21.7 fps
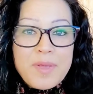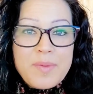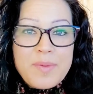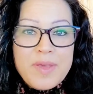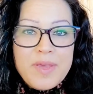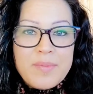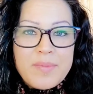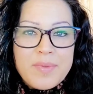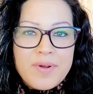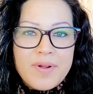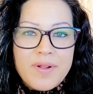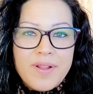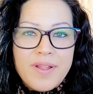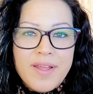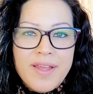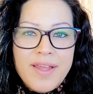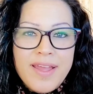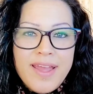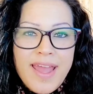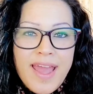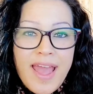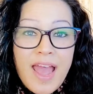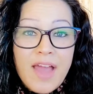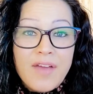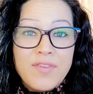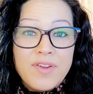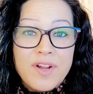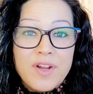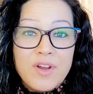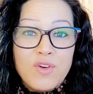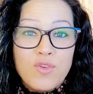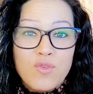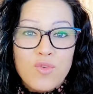people having
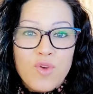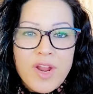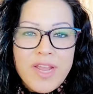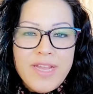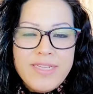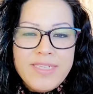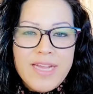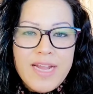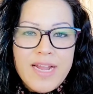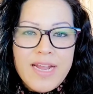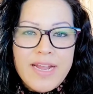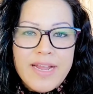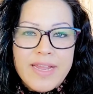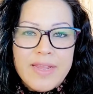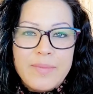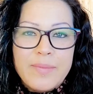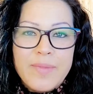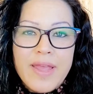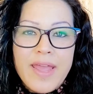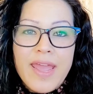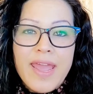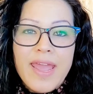a great time,